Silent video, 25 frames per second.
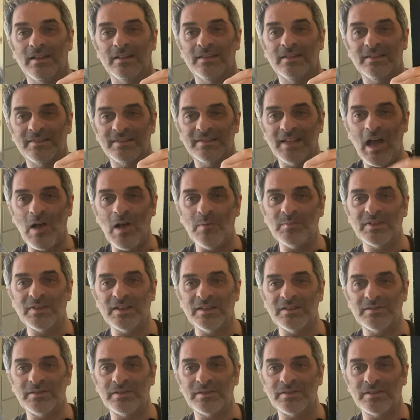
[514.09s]
this album's
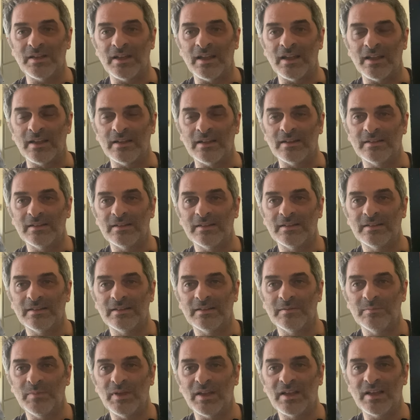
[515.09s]
interesting
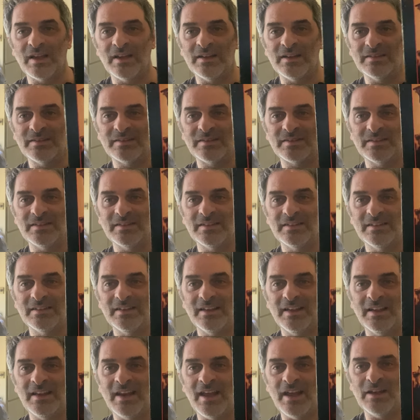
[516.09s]
because
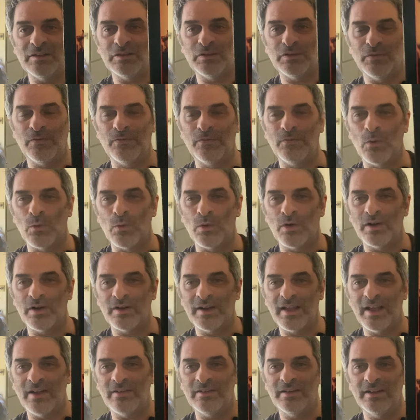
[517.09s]
it has four
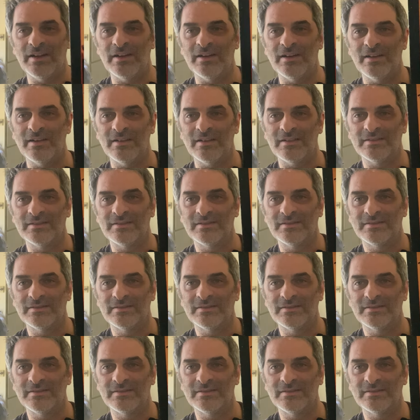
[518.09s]
down here.